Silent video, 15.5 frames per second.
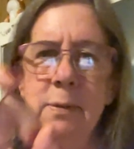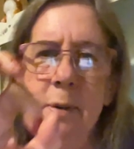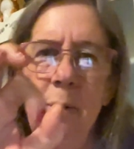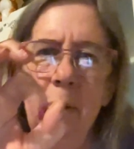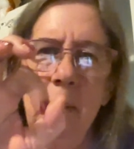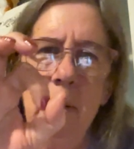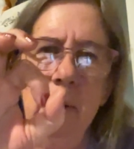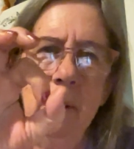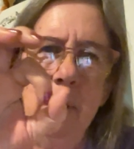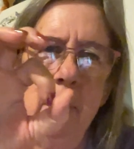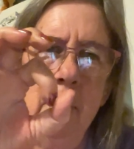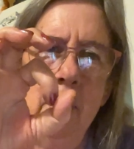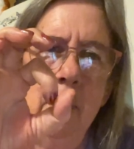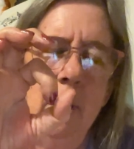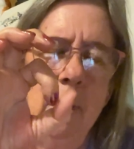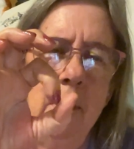little
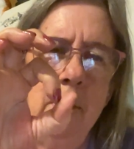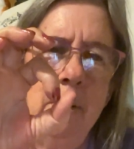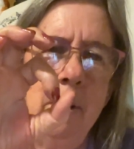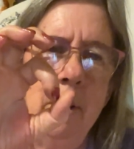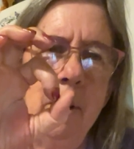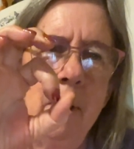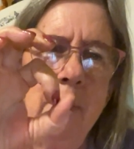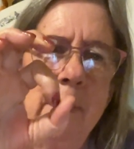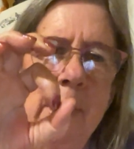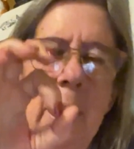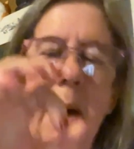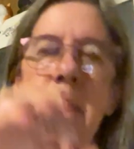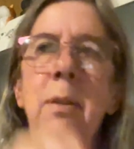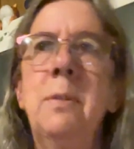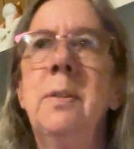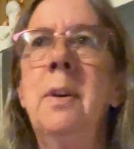
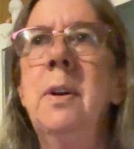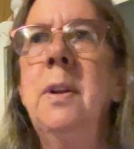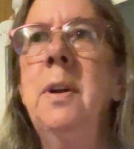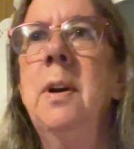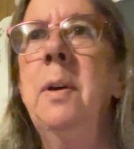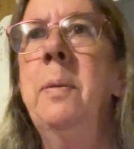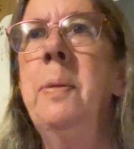avocados on